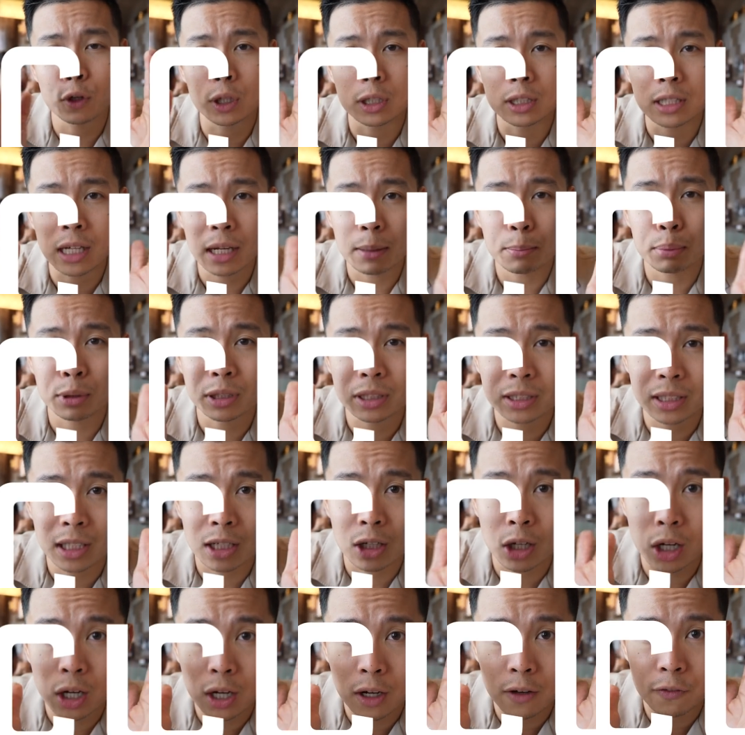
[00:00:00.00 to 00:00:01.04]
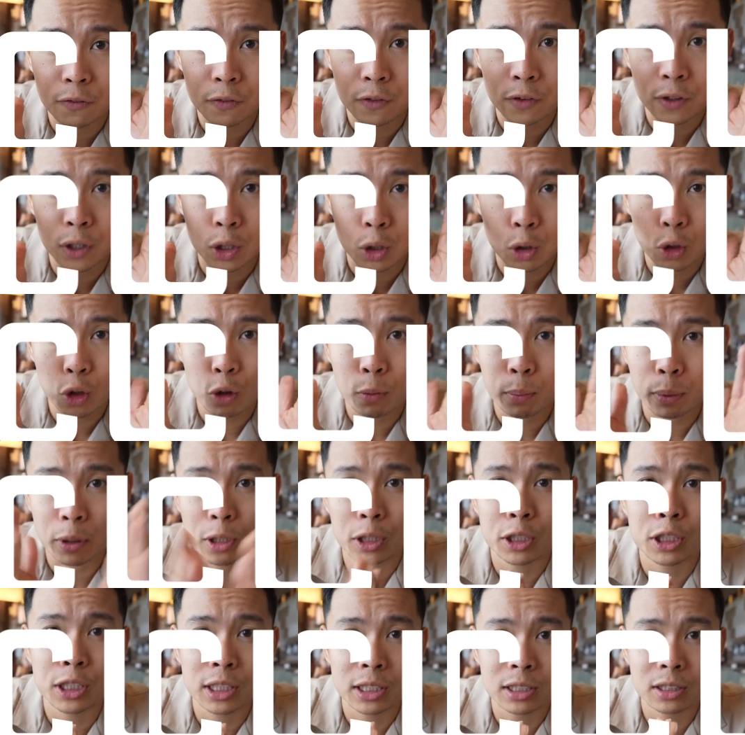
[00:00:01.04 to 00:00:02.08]
for 10% off your whole
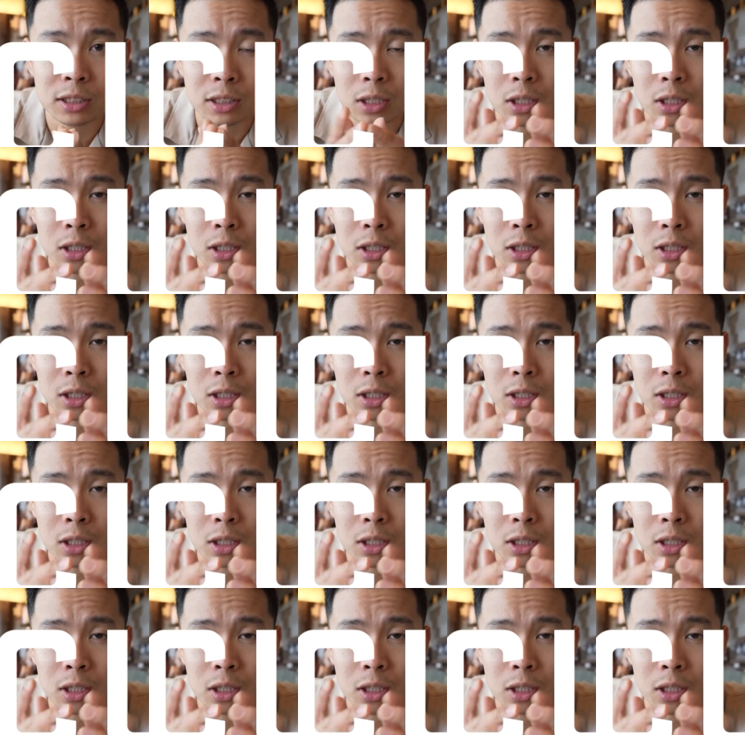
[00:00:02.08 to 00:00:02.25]
purchase.